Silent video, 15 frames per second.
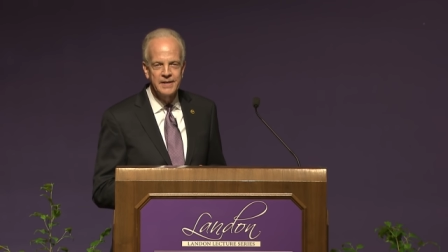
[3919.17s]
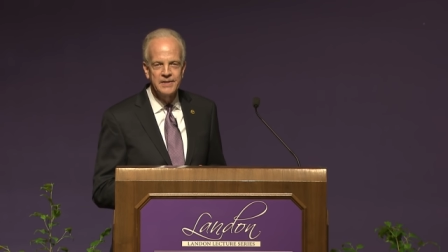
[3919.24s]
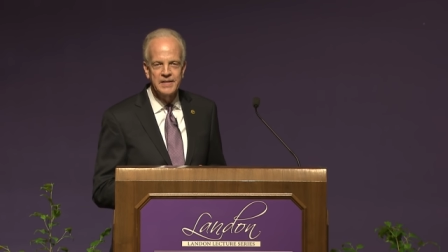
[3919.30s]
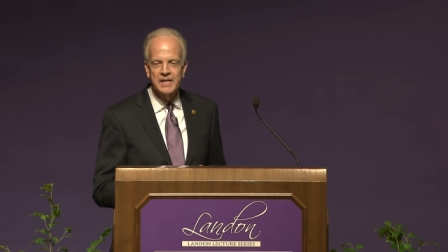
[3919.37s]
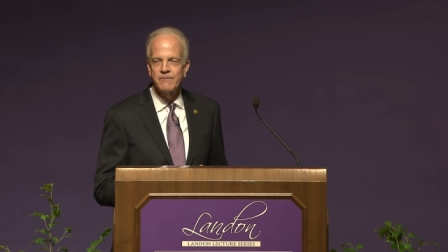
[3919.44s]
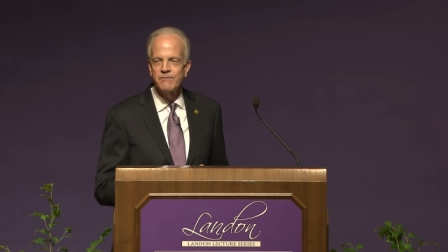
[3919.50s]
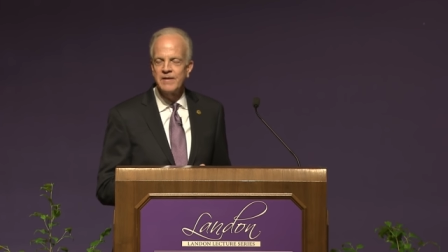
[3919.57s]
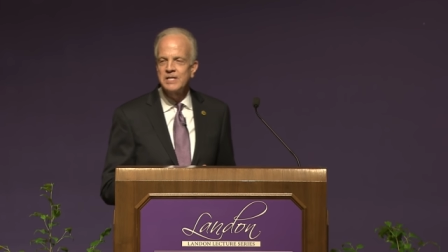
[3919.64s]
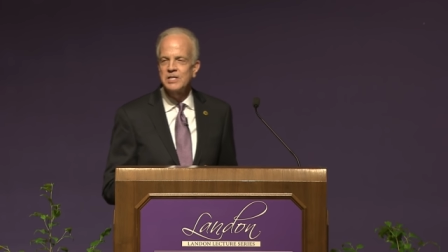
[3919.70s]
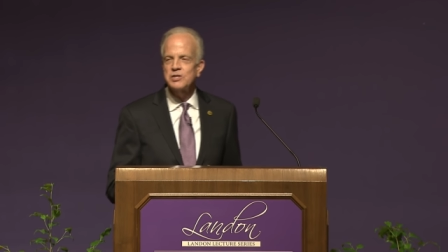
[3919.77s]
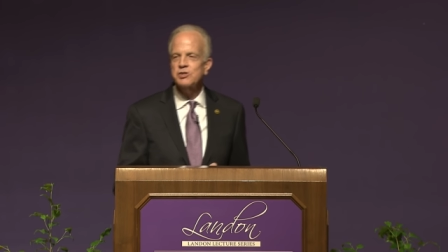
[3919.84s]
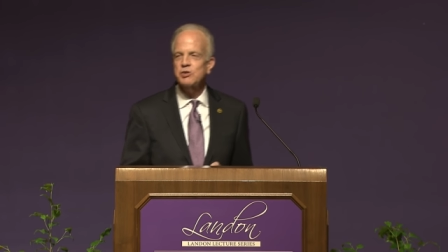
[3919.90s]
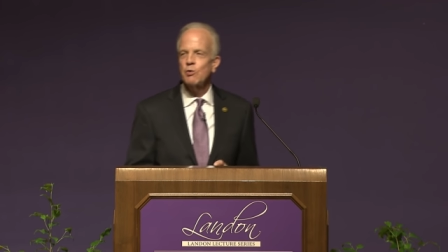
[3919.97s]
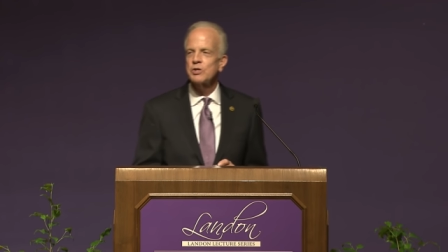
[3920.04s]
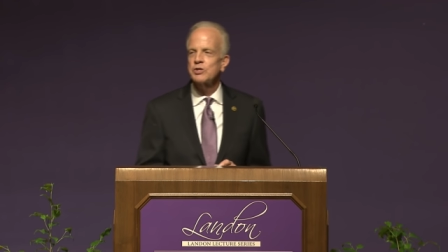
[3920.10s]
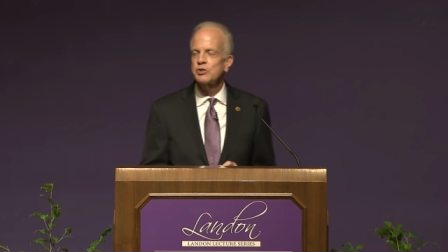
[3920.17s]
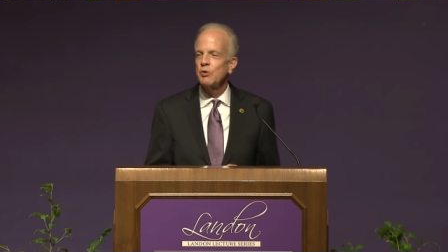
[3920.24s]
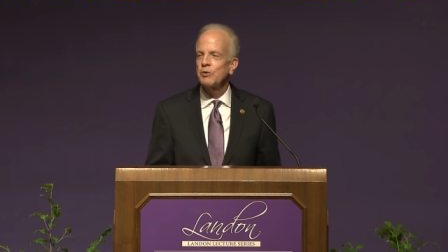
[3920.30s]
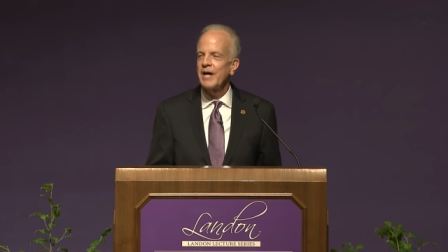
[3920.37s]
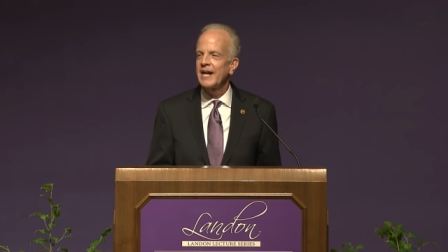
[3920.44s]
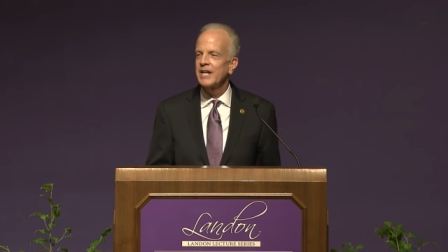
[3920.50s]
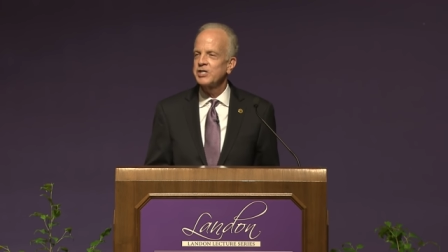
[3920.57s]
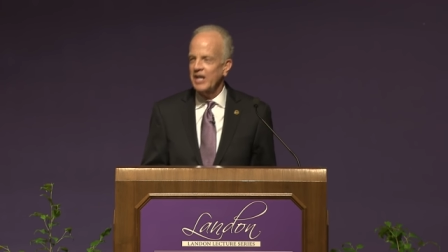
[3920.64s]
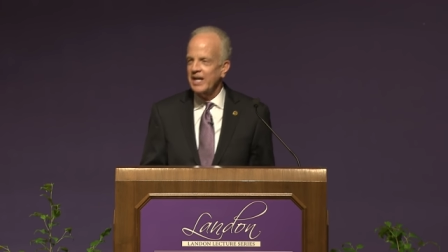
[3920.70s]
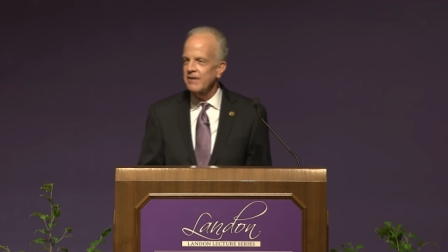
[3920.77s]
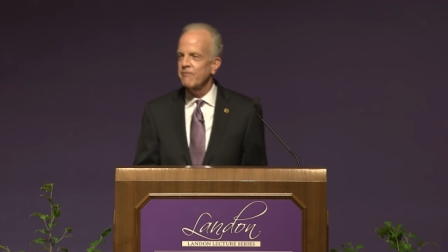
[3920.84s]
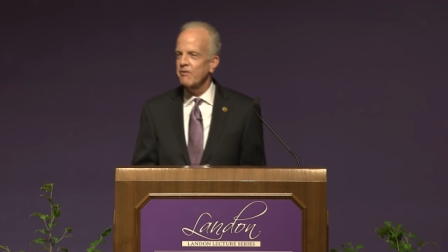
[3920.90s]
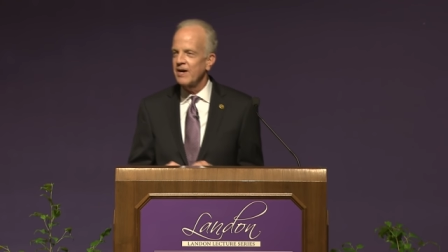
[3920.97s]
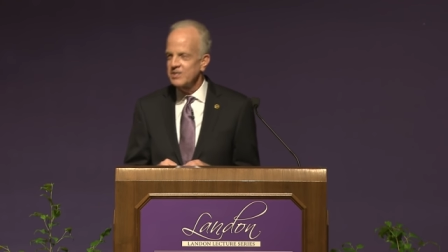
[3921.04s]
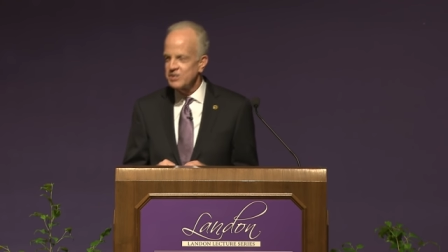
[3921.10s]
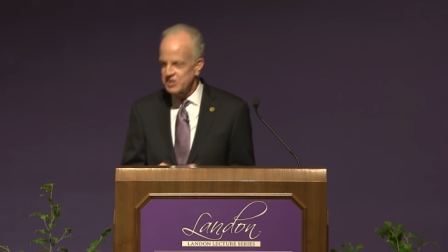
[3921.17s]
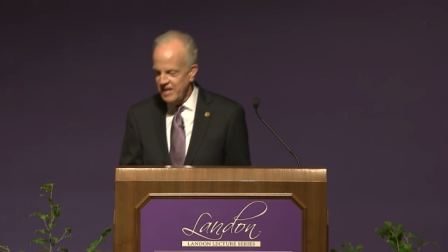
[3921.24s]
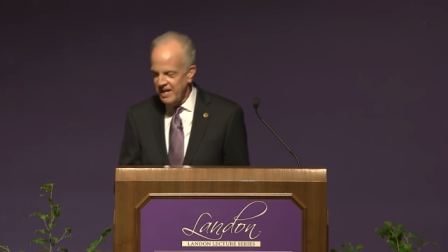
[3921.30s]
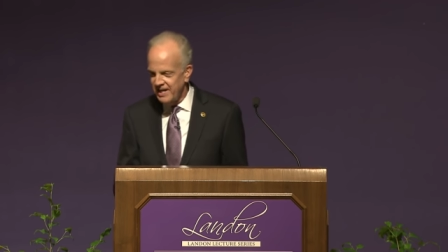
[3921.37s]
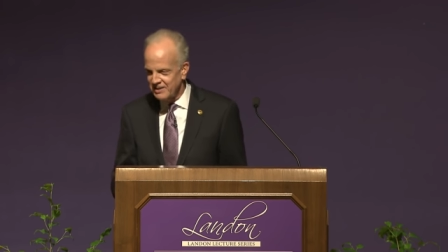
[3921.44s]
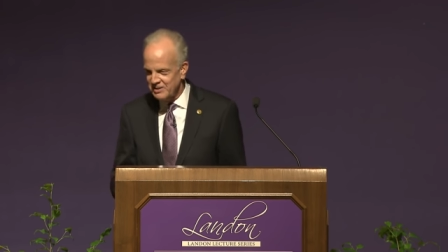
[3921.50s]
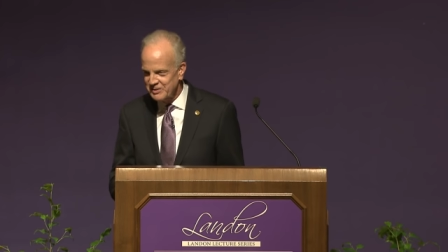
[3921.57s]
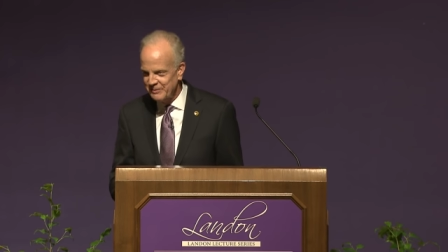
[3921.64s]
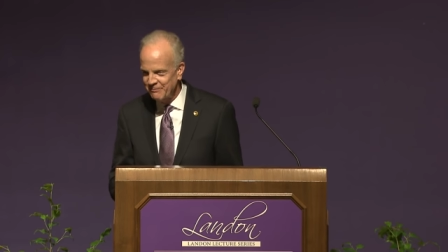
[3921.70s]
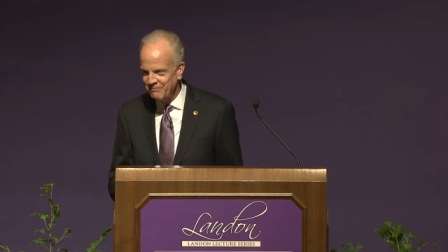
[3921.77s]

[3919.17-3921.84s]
The convenience store sold out of chicken fried steaks.